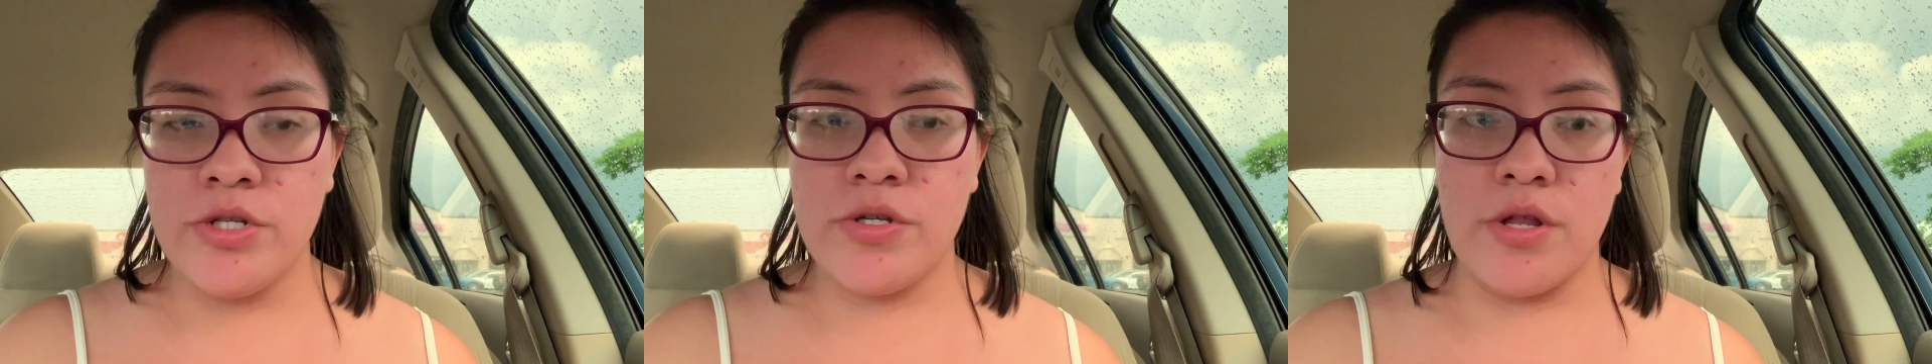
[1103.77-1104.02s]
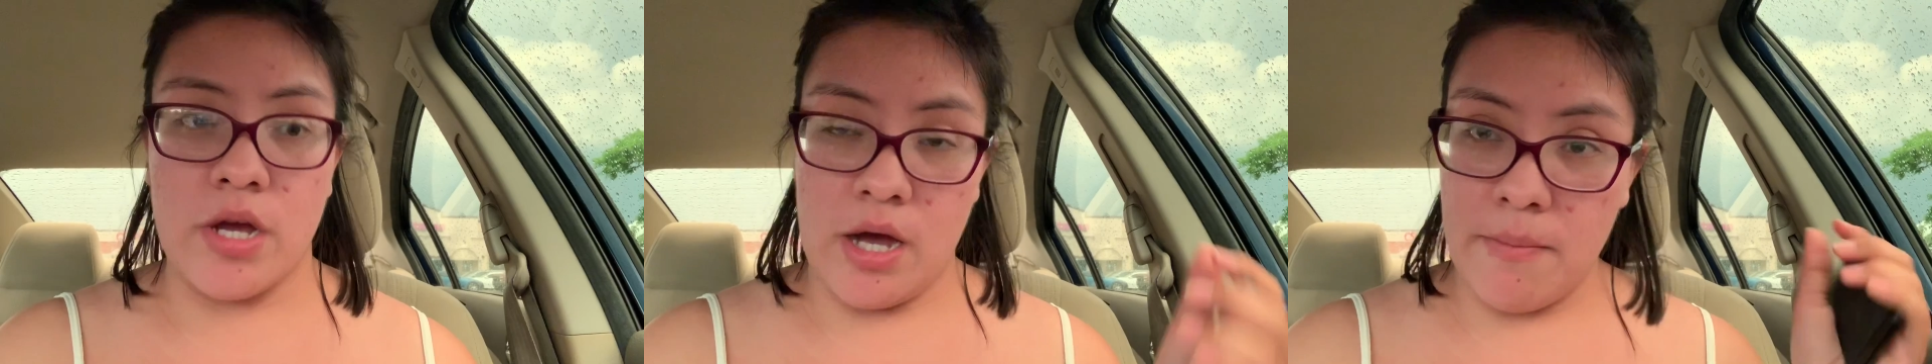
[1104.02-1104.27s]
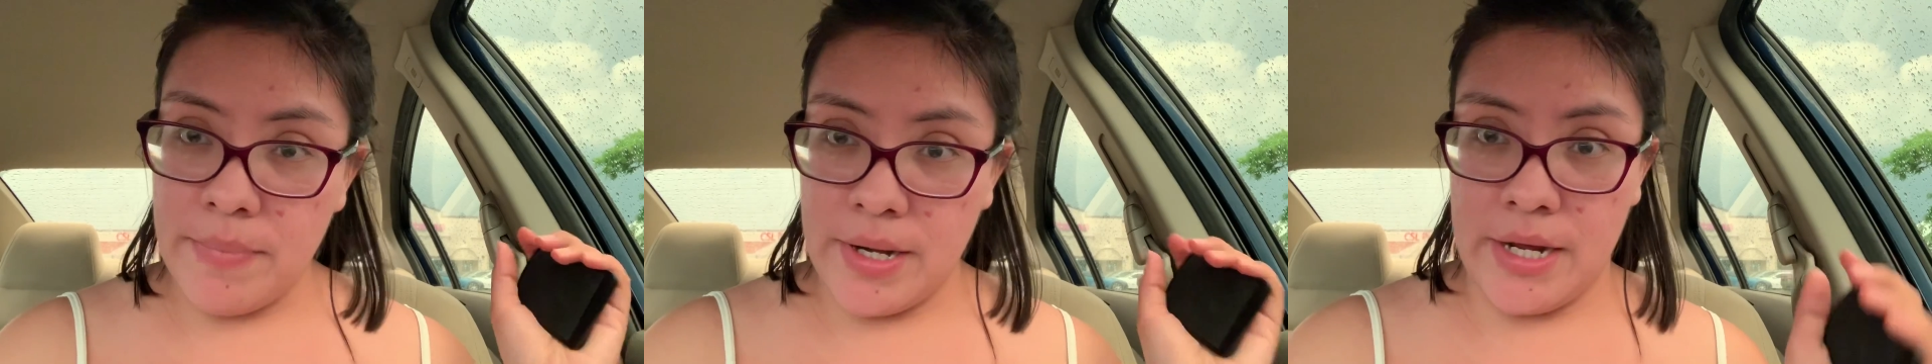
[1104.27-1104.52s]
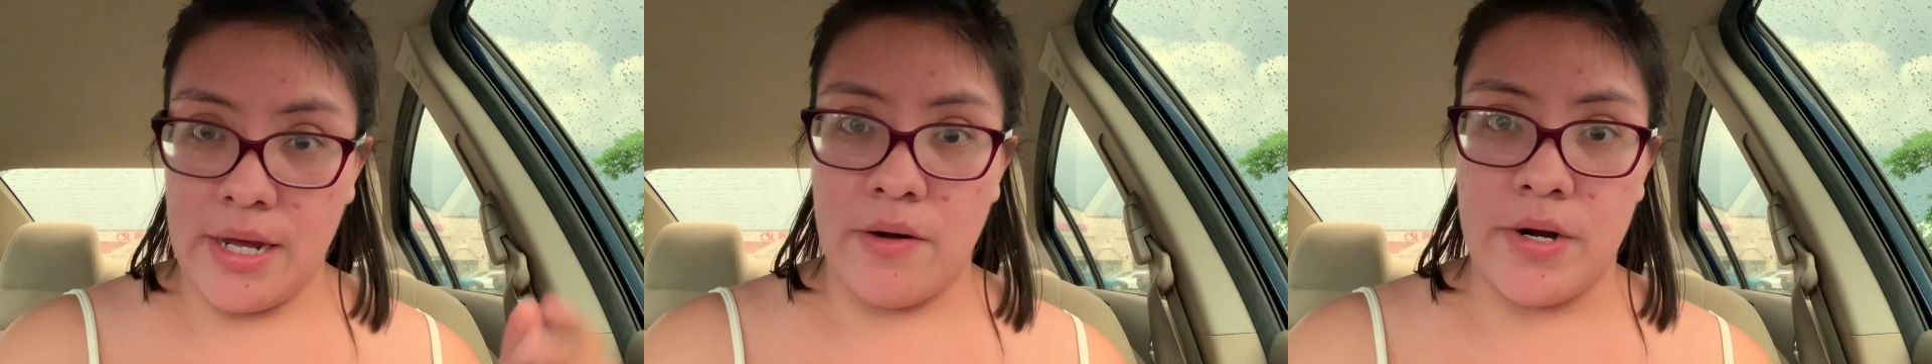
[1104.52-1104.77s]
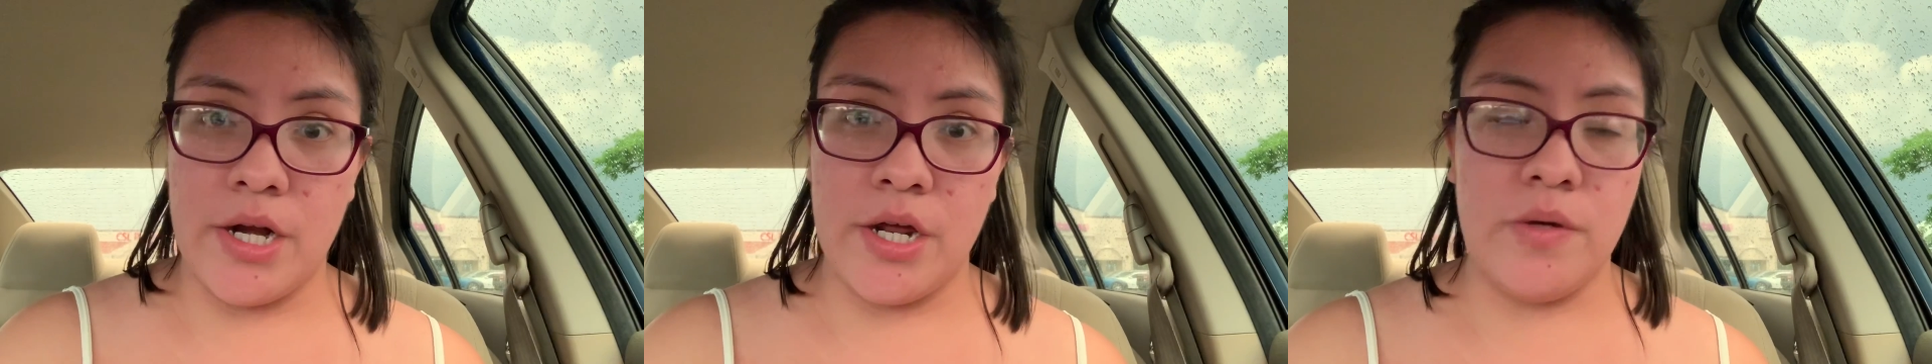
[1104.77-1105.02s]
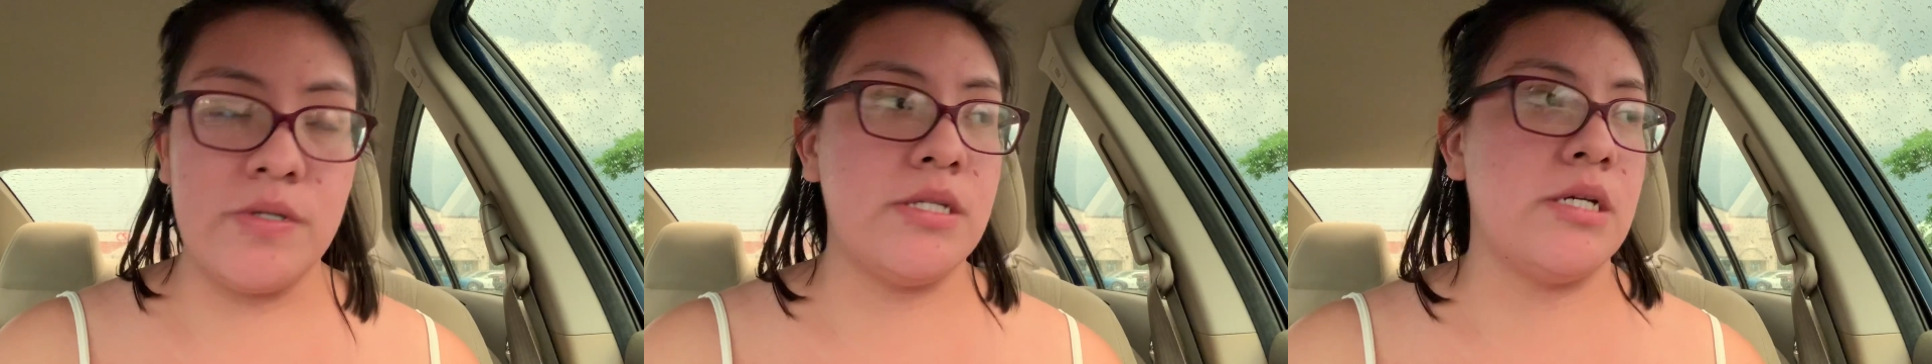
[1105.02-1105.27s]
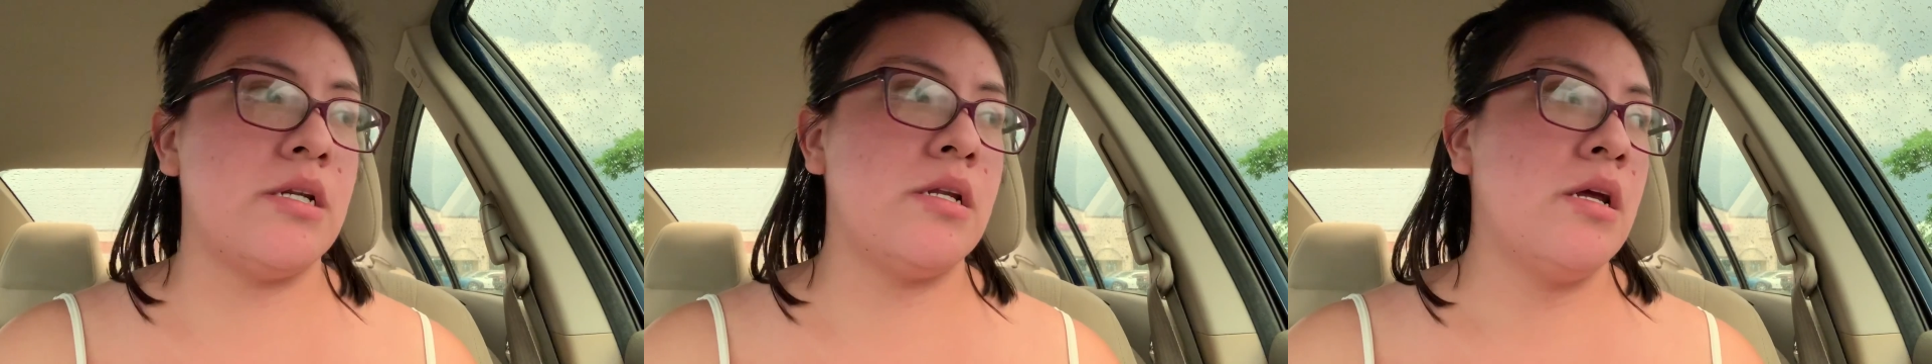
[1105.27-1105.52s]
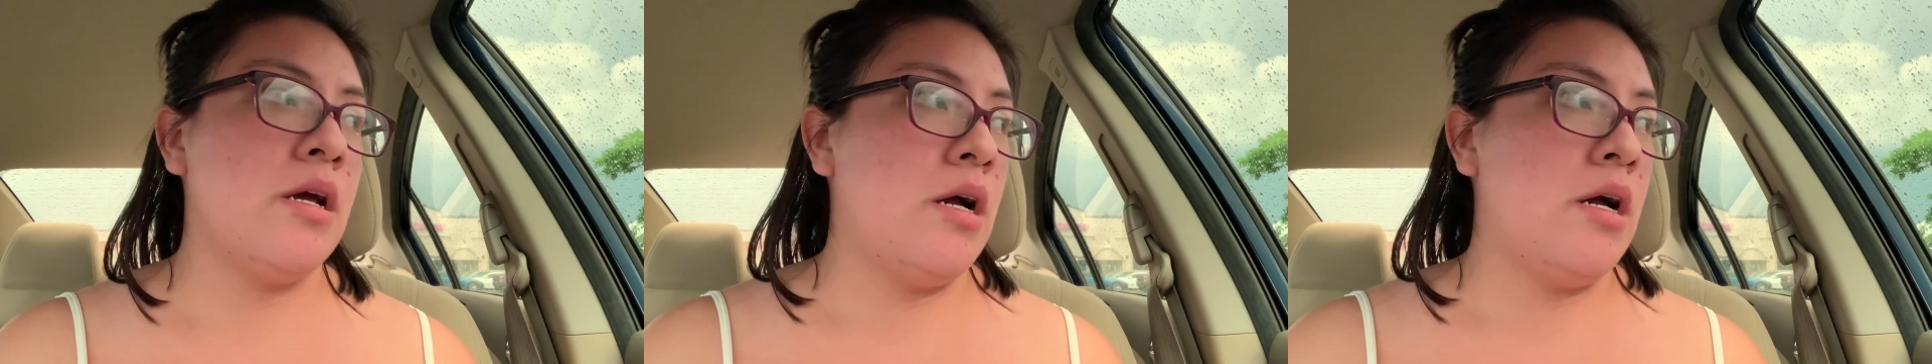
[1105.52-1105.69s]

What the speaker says: to the company out in Houston.